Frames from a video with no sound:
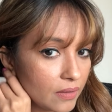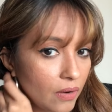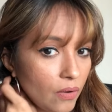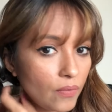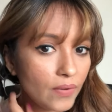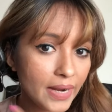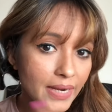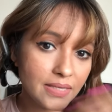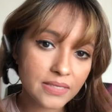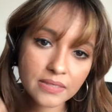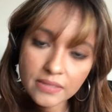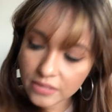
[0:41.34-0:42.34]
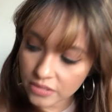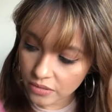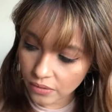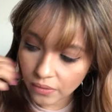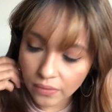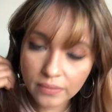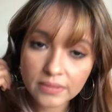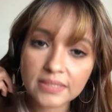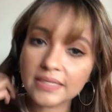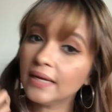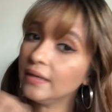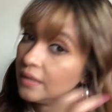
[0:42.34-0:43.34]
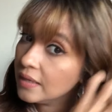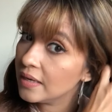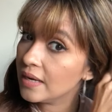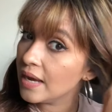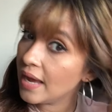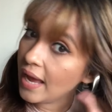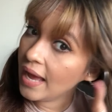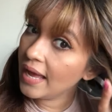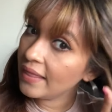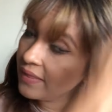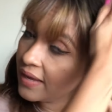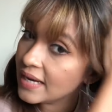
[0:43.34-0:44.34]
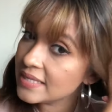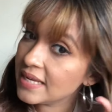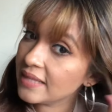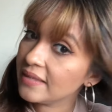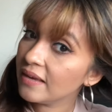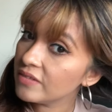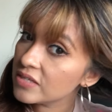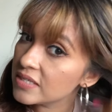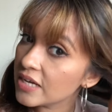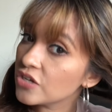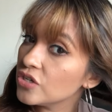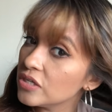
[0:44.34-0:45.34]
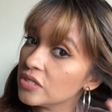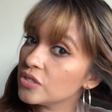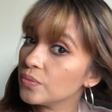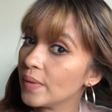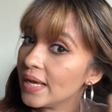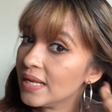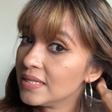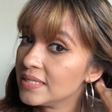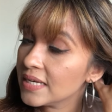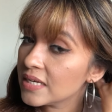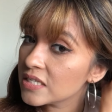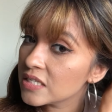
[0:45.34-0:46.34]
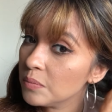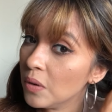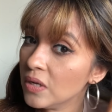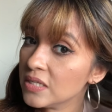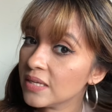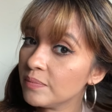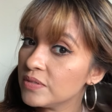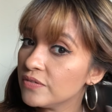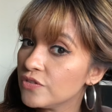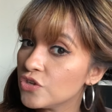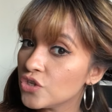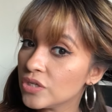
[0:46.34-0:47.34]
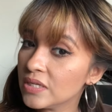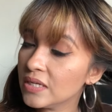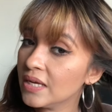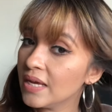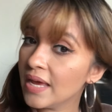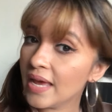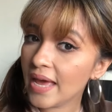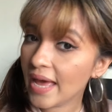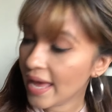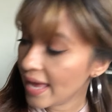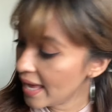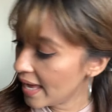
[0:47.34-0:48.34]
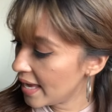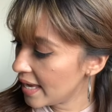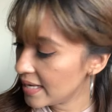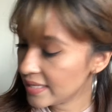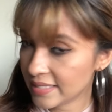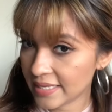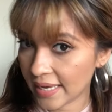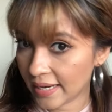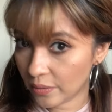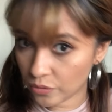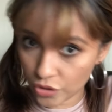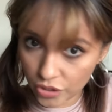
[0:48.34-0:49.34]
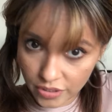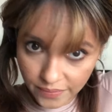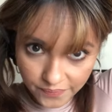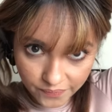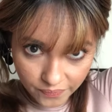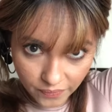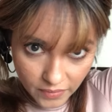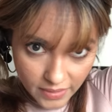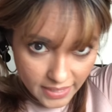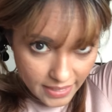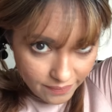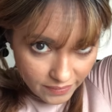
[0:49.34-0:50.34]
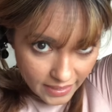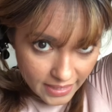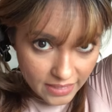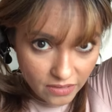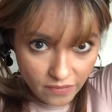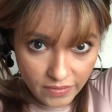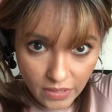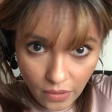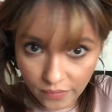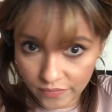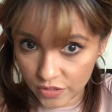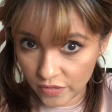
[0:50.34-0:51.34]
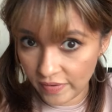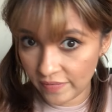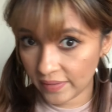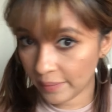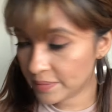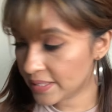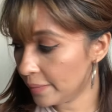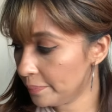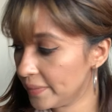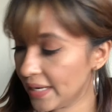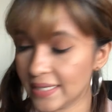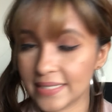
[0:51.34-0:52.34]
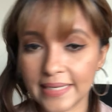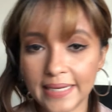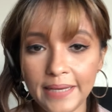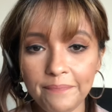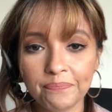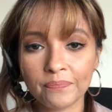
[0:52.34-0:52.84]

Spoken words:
Alright, so done. And then I take the other section as well, take a small subdivision and take it out. Okay, and here we go. So we've clipped up nicely.